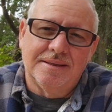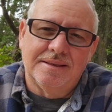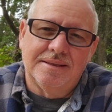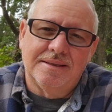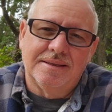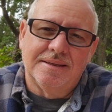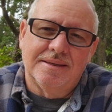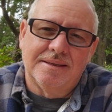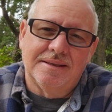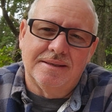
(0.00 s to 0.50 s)

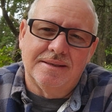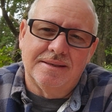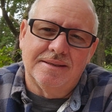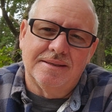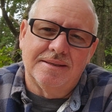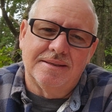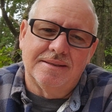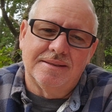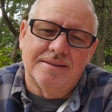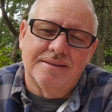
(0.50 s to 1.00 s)

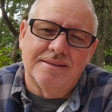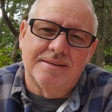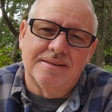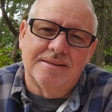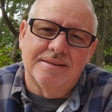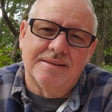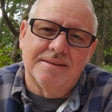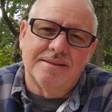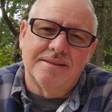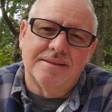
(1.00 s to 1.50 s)

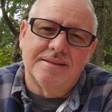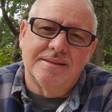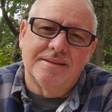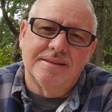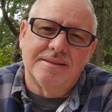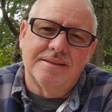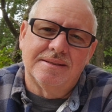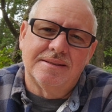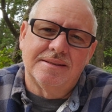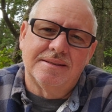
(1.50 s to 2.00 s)

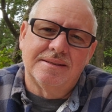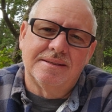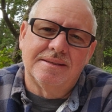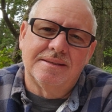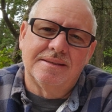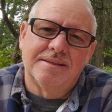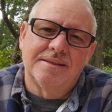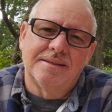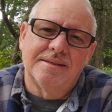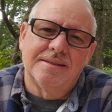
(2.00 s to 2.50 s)

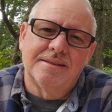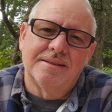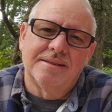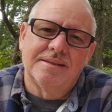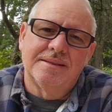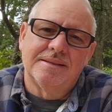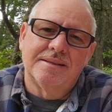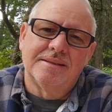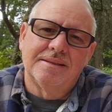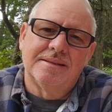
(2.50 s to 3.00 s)

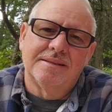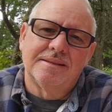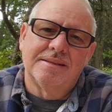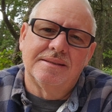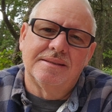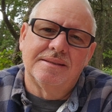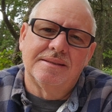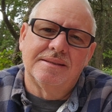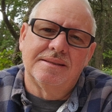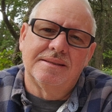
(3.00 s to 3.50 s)

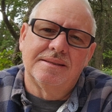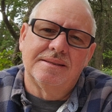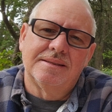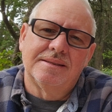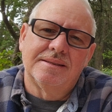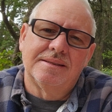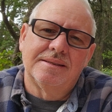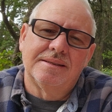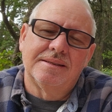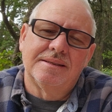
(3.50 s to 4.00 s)

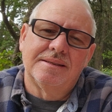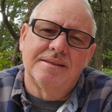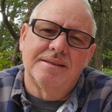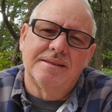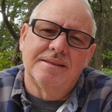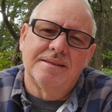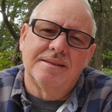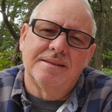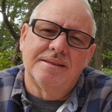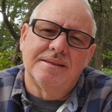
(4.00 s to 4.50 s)

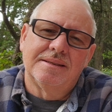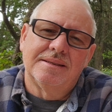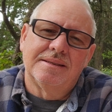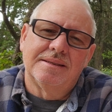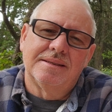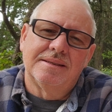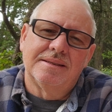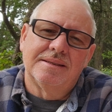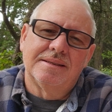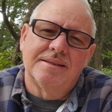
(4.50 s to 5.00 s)

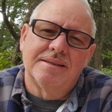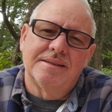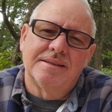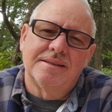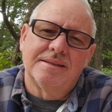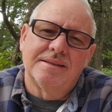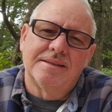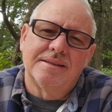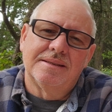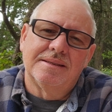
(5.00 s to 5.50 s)

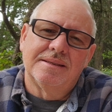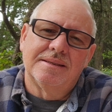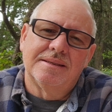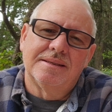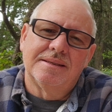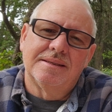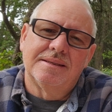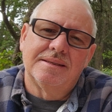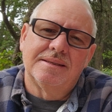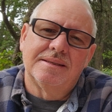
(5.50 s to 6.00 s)

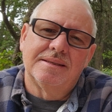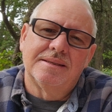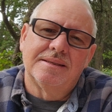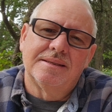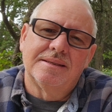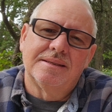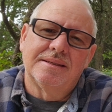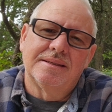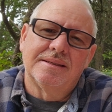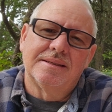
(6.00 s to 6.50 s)

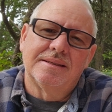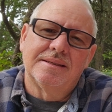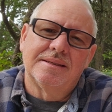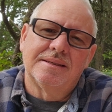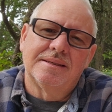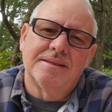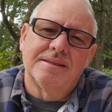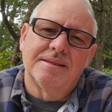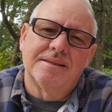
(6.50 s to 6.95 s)
No words are spoken by the person on screen.